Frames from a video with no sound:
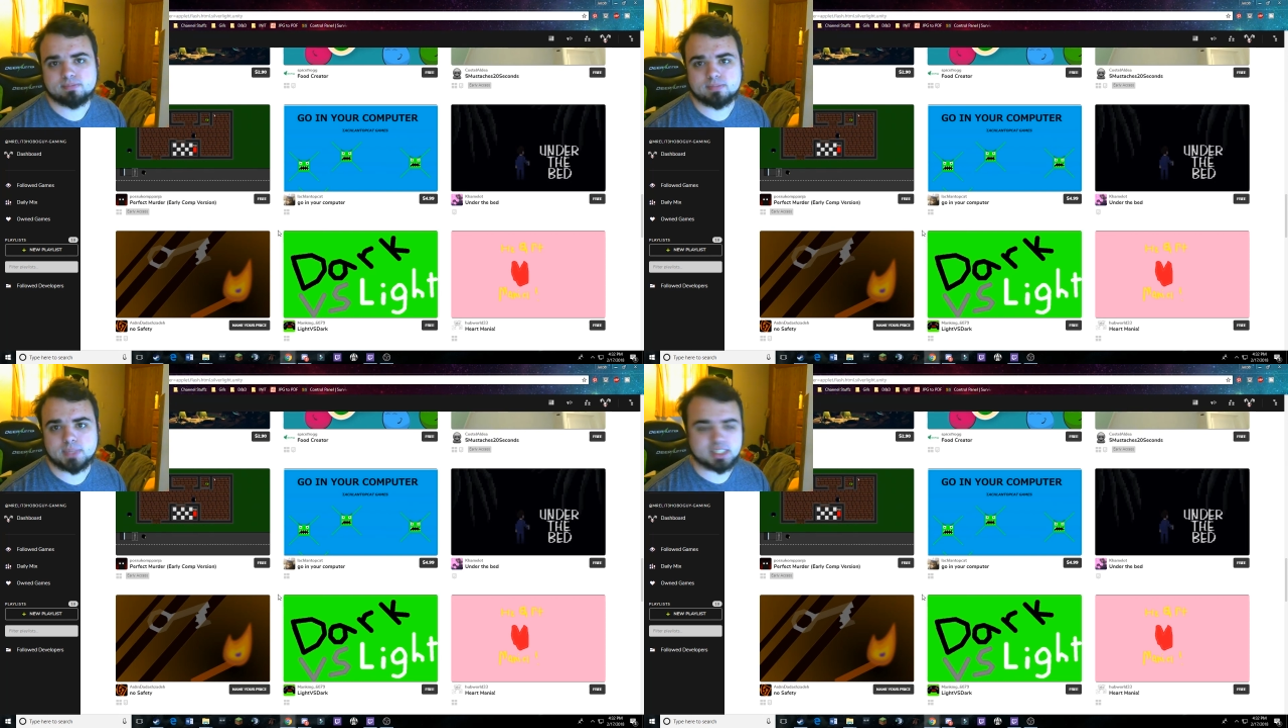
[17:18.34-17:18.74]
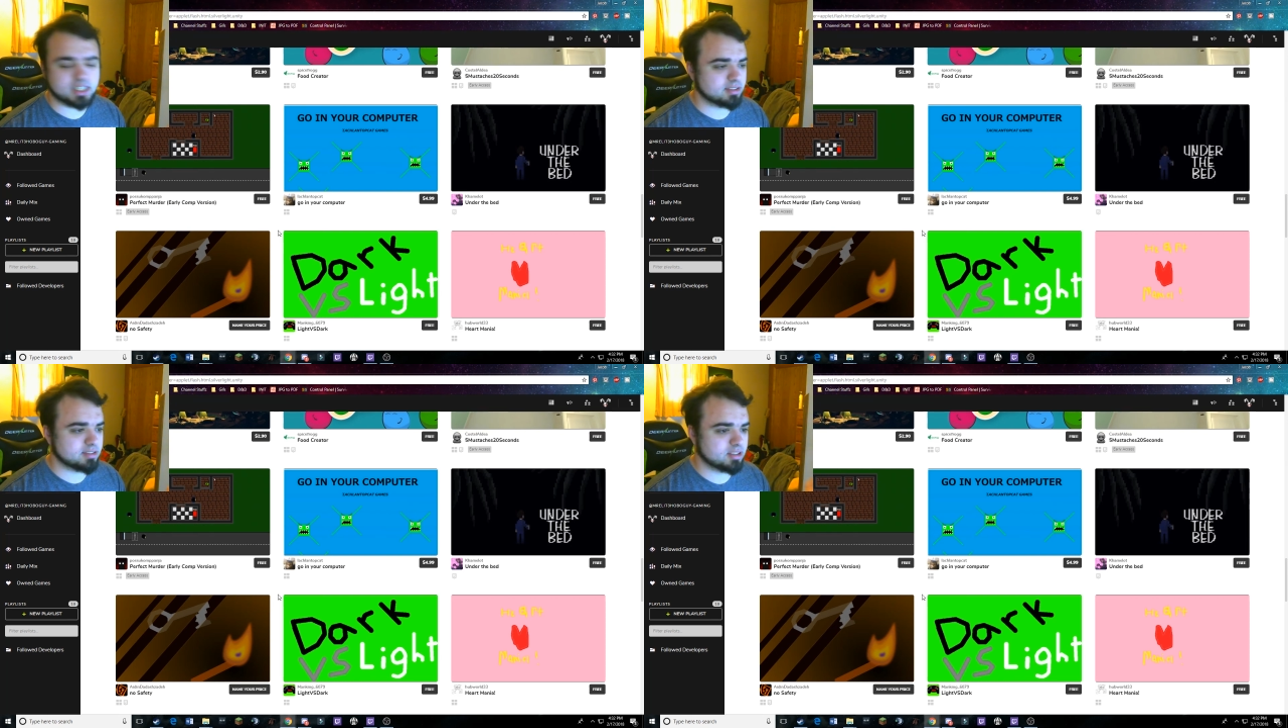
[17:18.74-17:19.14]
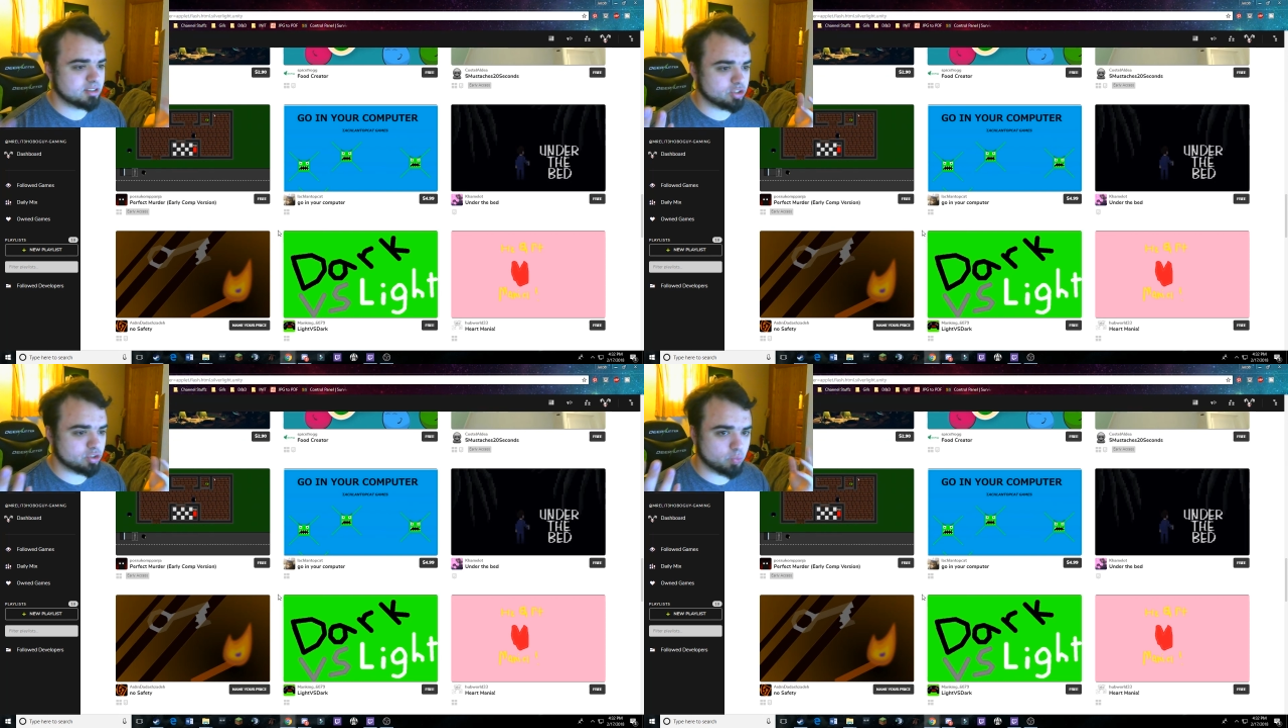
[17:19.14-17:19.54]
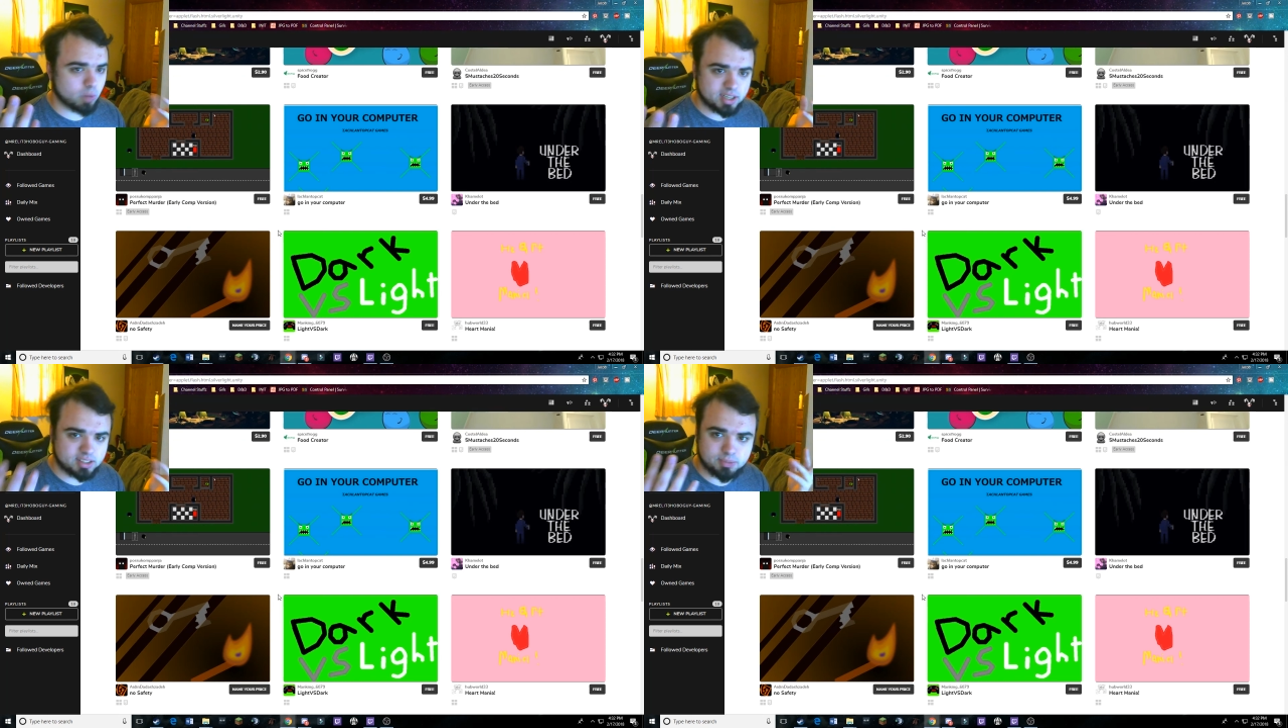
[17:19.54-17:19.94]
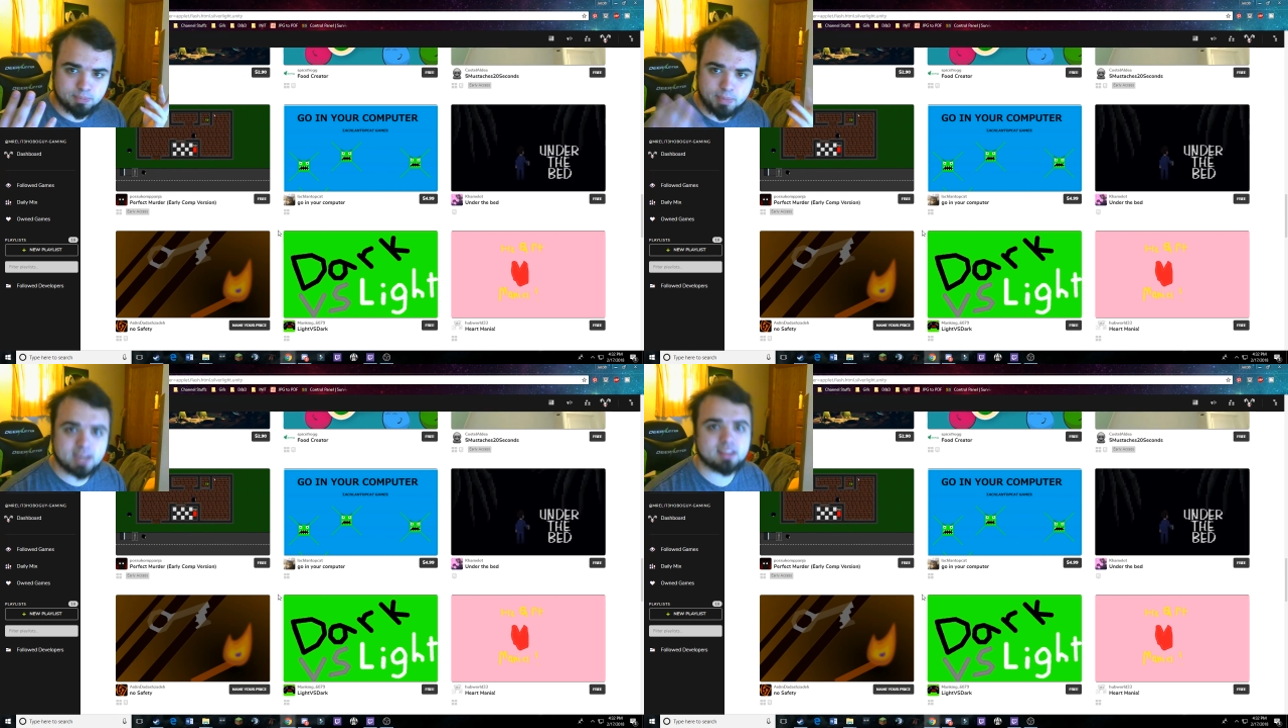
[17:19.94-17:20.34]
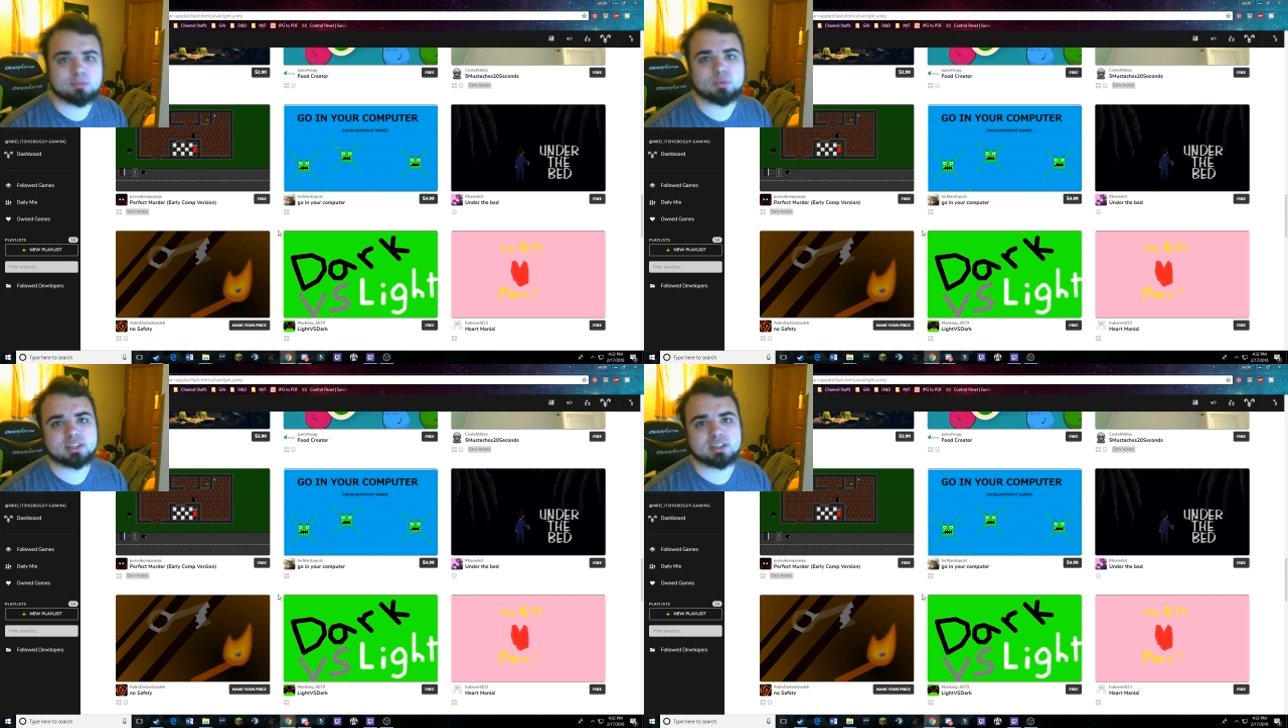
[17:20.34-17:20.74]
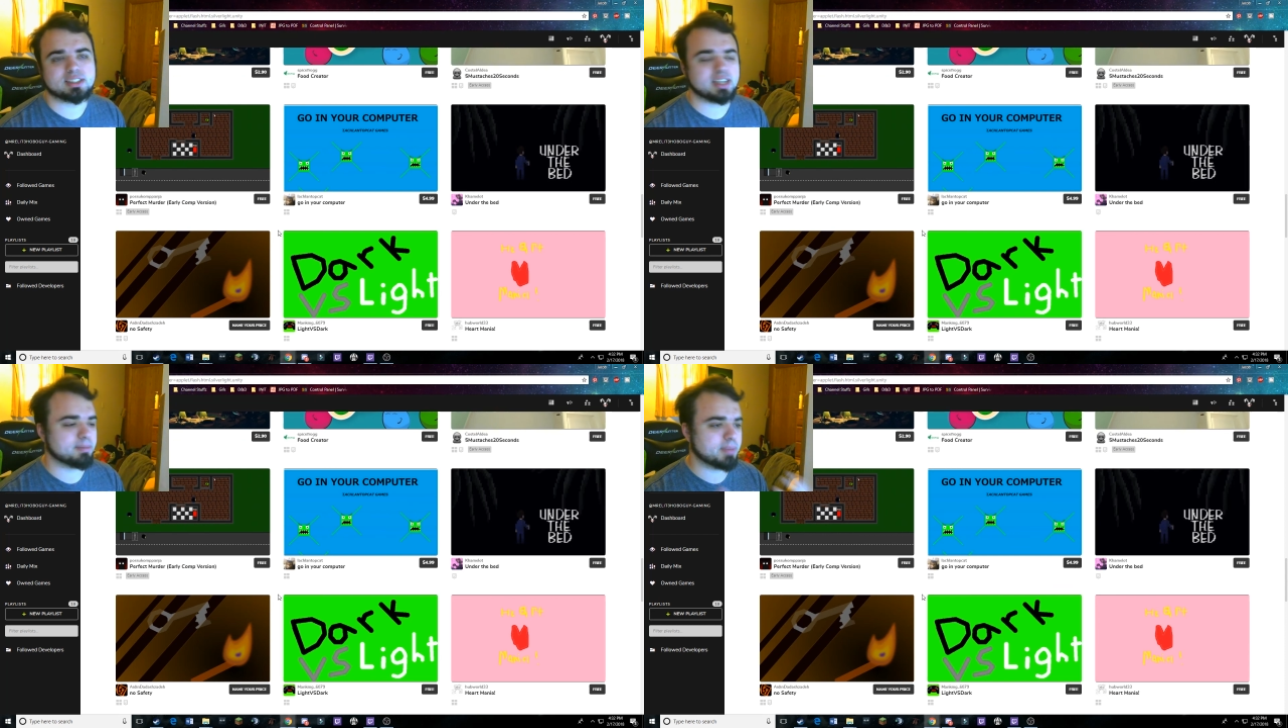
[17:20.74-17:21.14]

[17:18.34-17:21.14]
That's it. You want to make them want to stay.